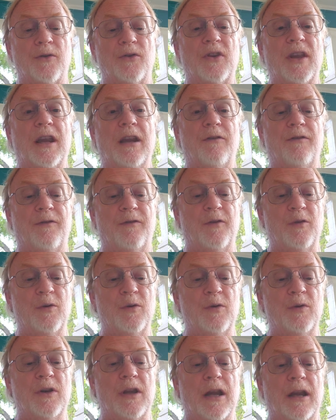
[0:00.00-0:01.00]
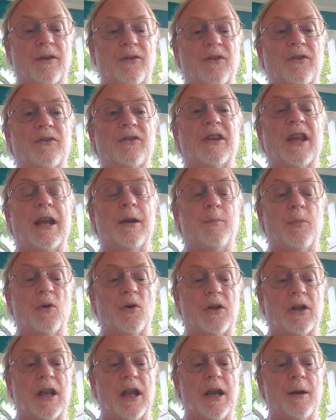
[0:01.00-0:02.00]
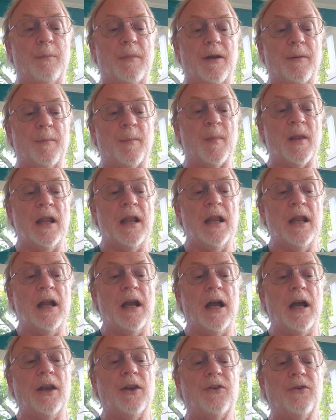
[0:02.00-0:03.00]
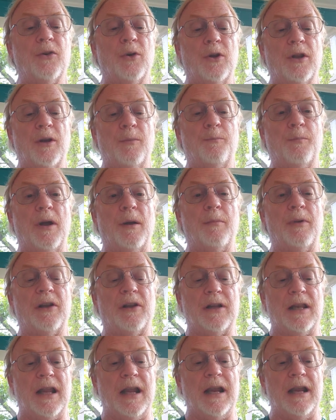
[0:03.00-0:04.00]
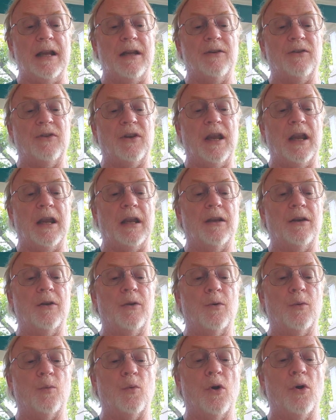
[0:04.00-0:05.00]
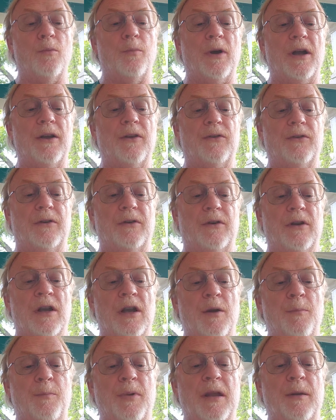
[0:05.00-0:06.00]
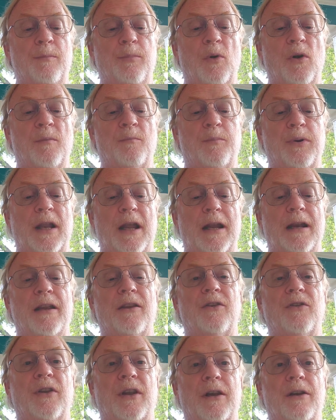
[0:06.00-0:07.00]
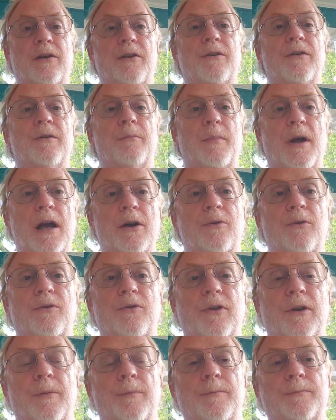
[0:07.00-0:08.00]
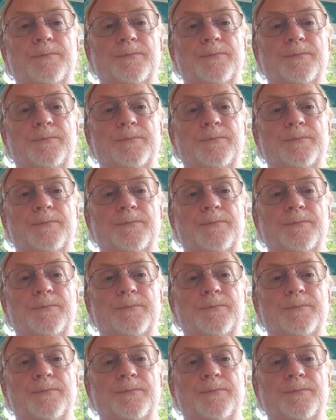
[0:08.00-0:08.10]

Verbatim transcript: safe food, a stable climate, unsullied public lands, and robust people and planet centered democracy.